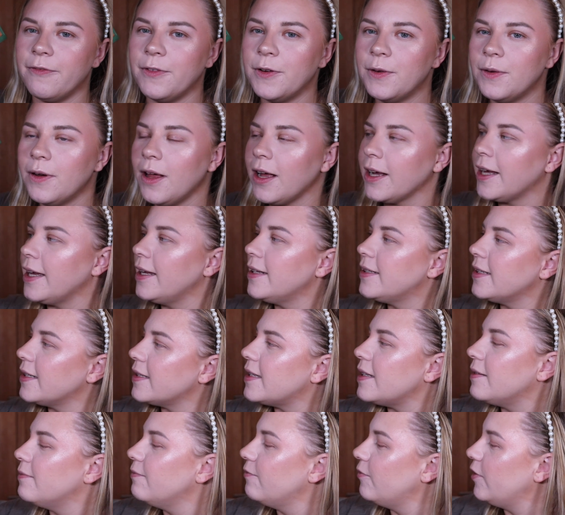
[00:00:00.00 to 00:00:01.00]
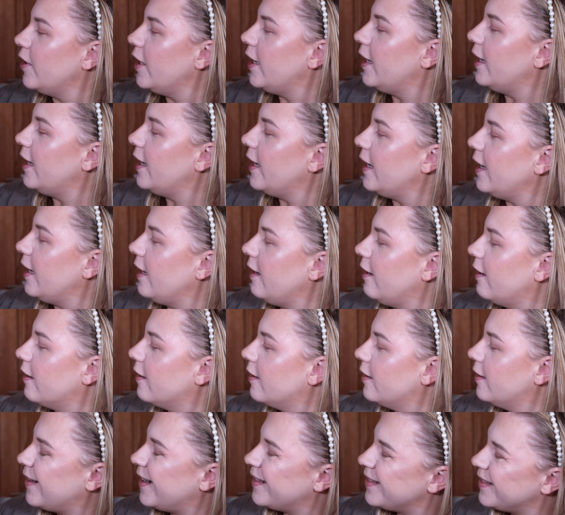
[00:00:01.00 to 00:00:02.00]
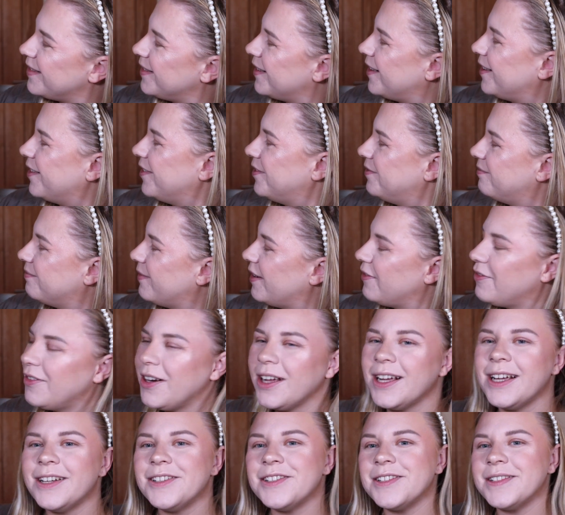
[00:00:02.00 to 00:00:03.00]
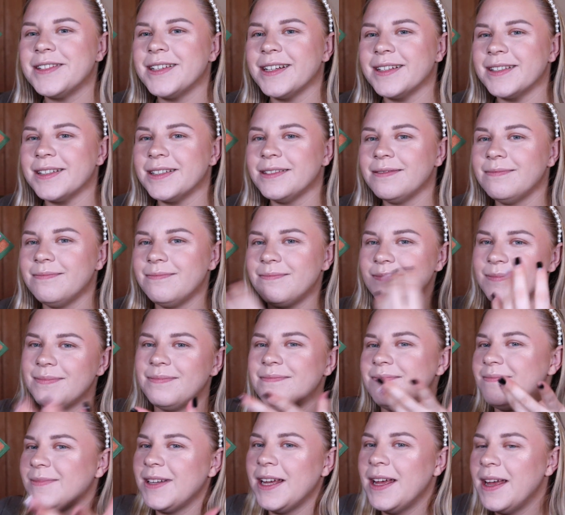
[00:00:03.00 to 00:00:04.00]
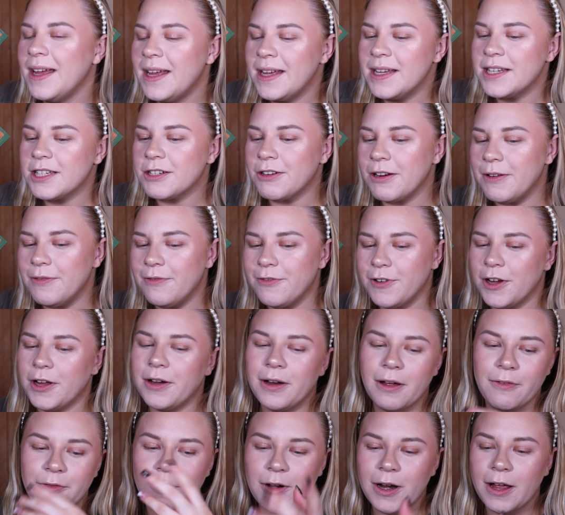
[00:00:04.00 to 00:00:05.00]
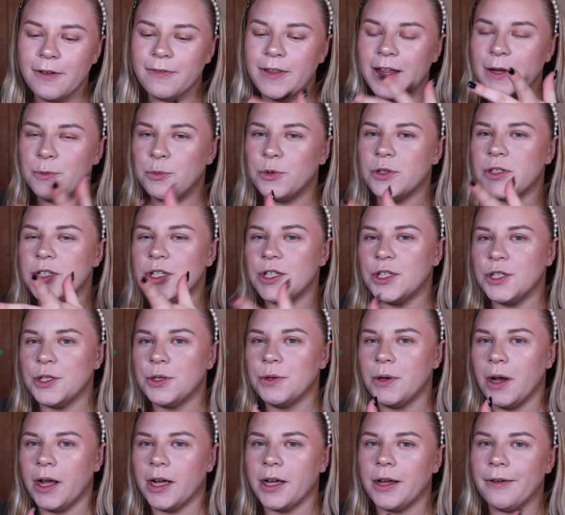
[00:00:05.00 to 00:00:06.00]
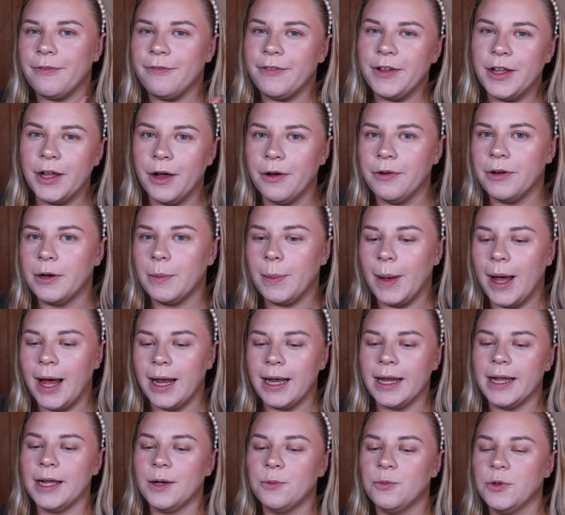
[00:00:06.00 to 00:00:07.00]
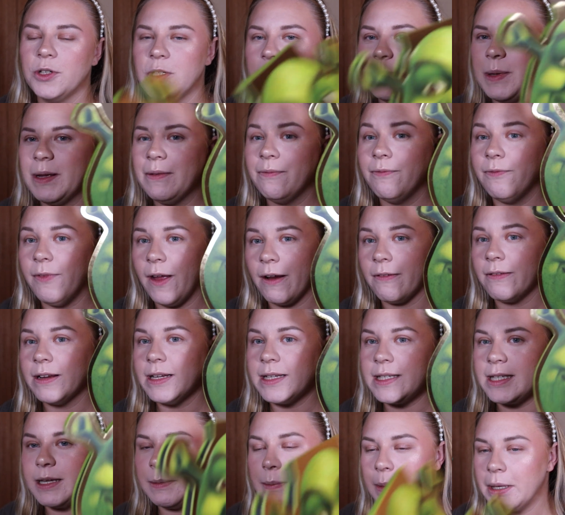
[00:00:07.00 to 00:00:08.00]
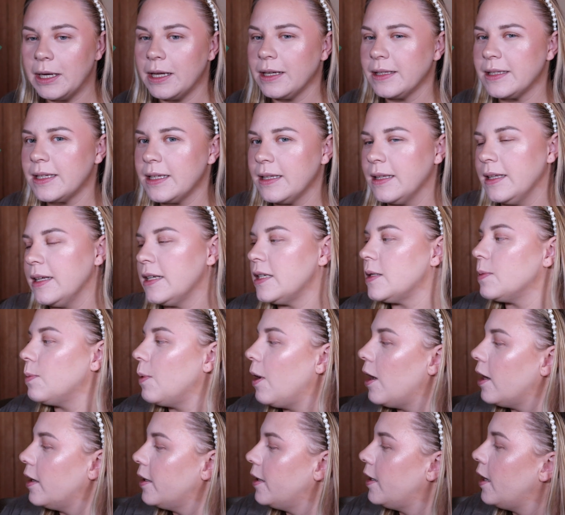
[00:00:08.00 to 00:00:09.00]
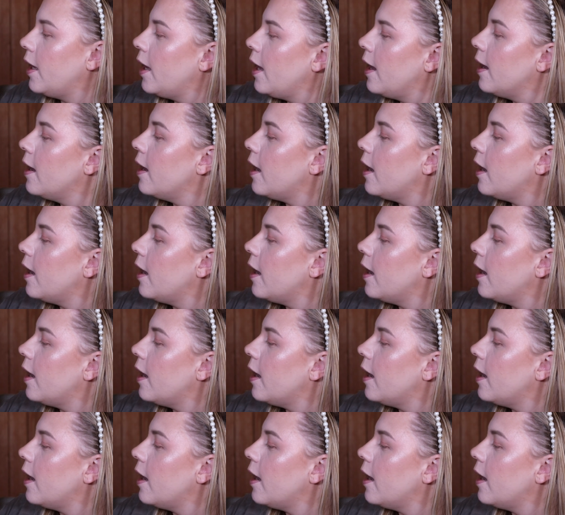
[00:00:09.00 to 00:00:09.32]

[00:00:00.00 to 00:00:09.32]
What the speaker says: I feel like it doesn't really, I don't know, I feel like it just doesn't scream Fiona. I feel like if they was to do like a Fiona palette, it would be very similar to this one.